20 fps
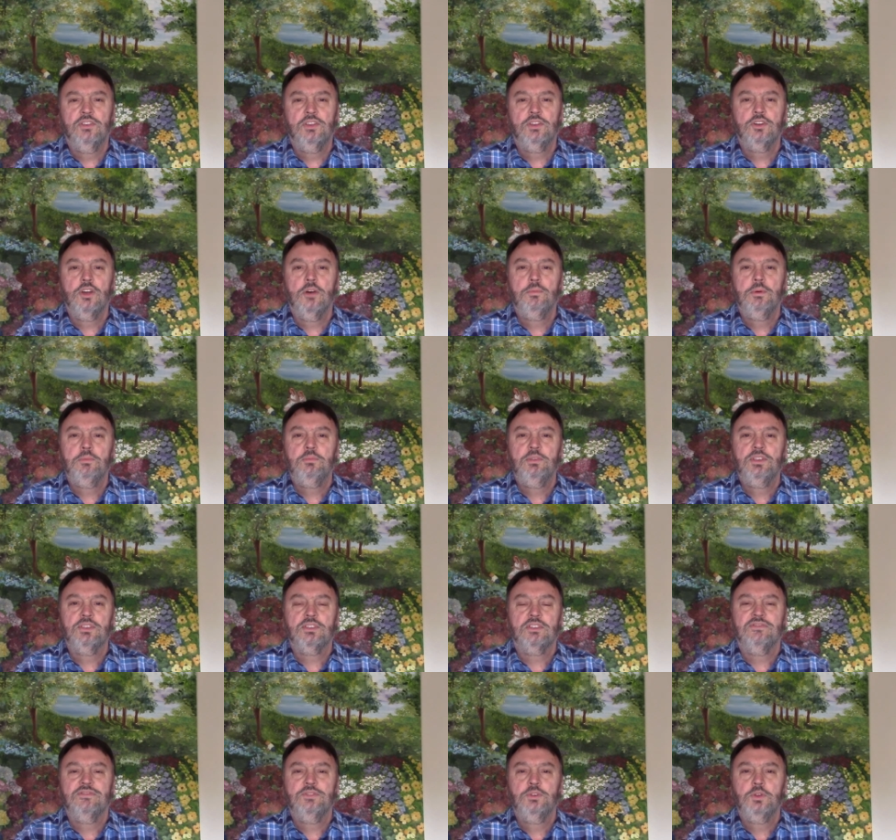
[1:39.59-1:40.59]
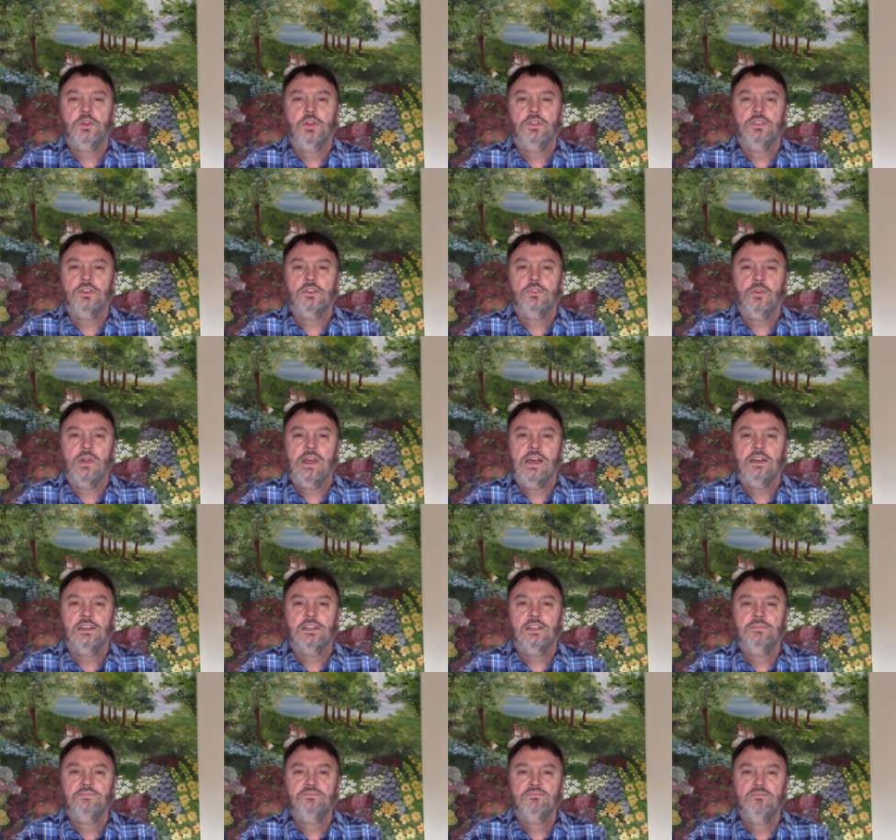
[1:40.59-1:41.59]
you drop a piece of food on the
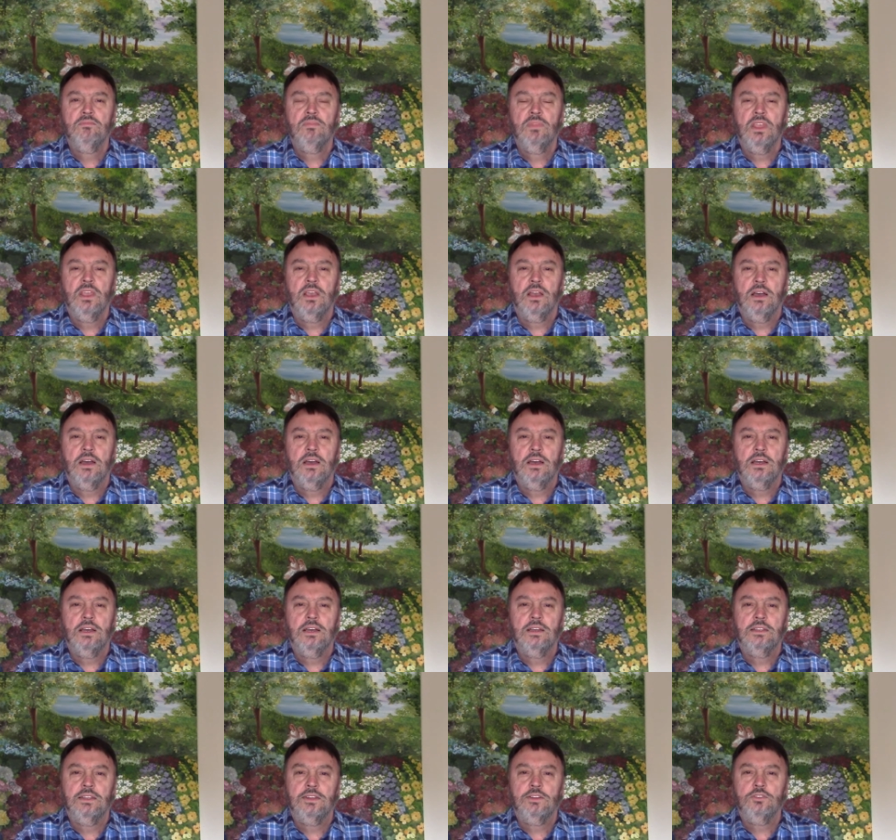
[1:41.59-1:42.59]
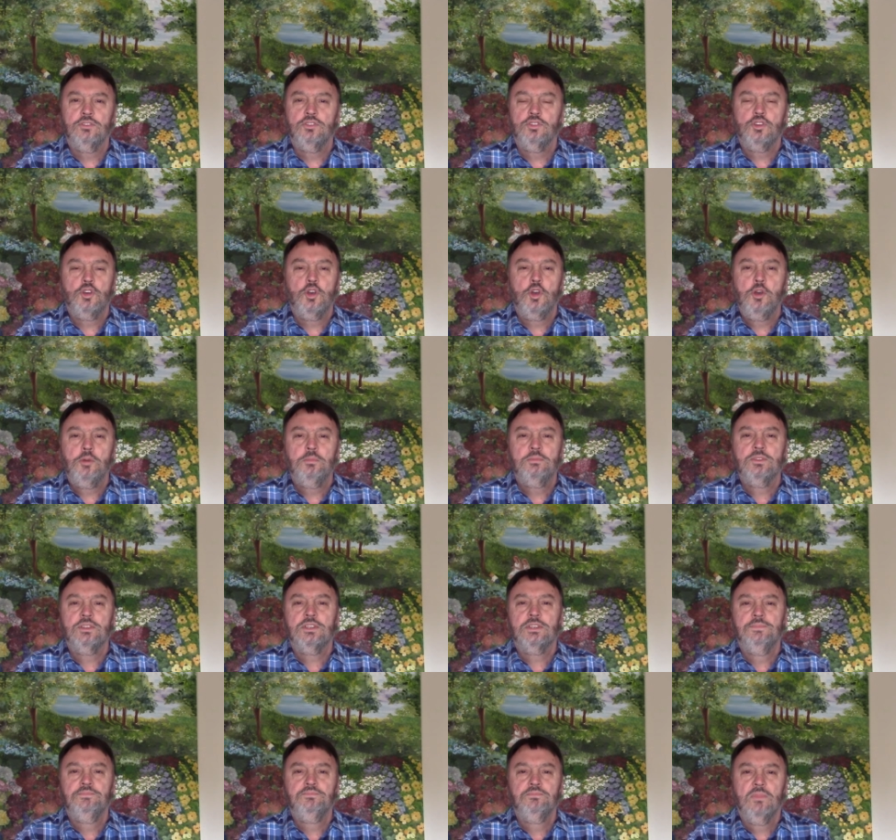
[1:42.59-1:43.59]
ground, uh, little germs